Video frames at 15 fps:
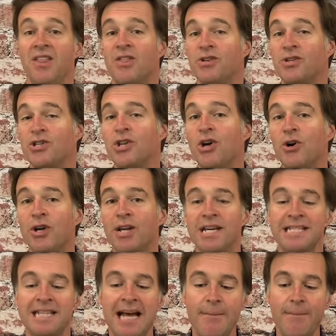The stock
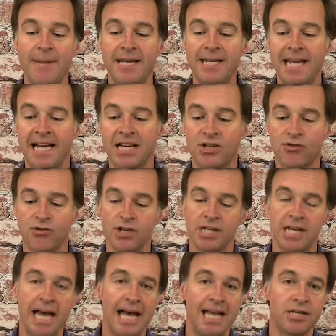is
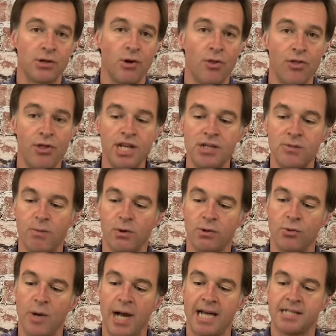ambidextrous and on this
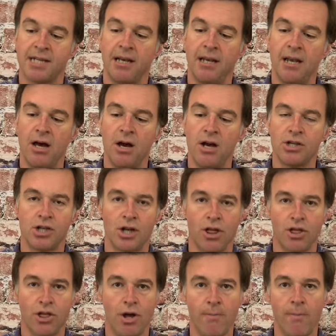model has a large
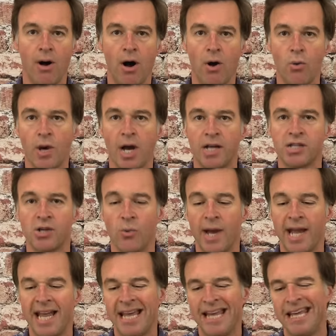thumb hole
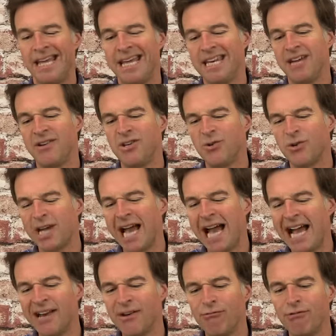cutaway. Now, you
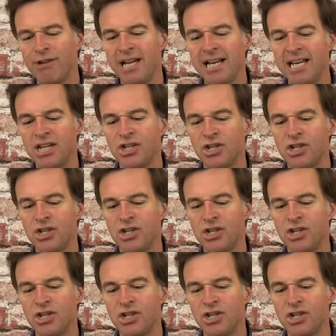can't really